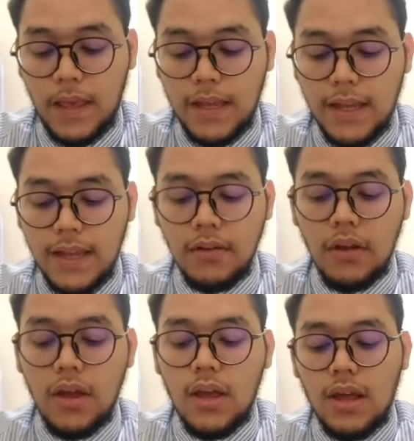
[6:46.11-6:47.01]
And then
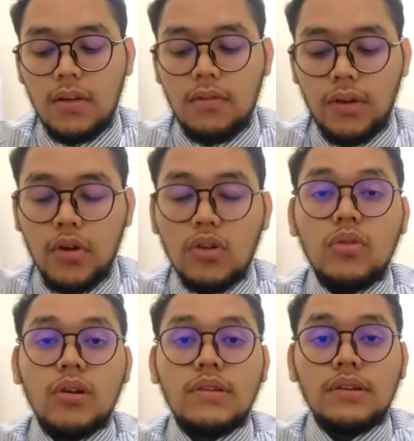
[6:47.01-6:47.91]
we go
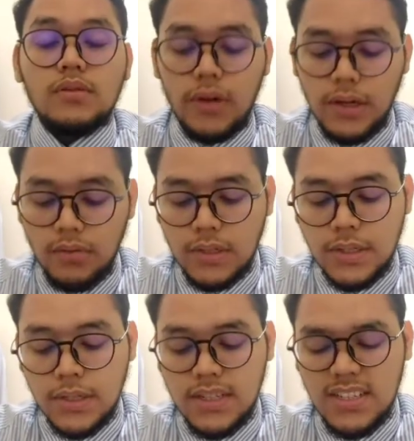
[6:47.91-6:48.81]
to the third one, which
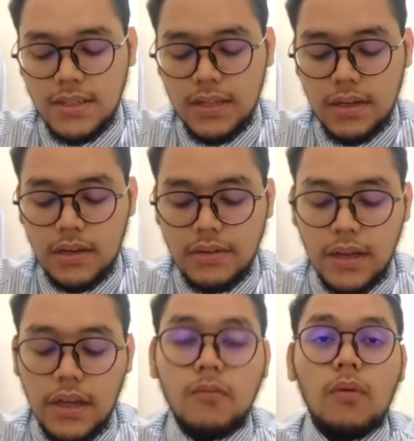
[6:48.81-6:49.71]
is the
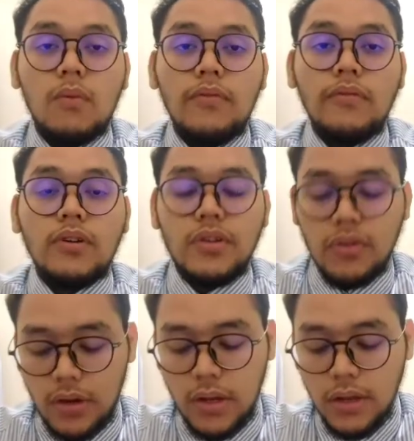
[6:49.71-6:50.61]
second moment for
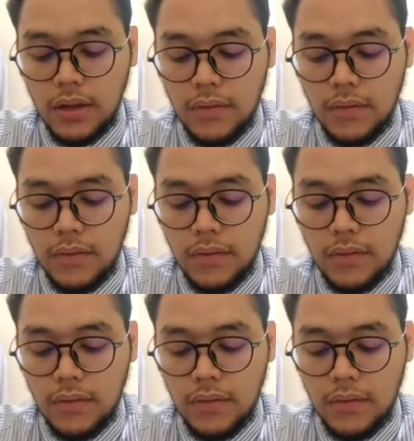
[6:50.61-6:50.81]
theory.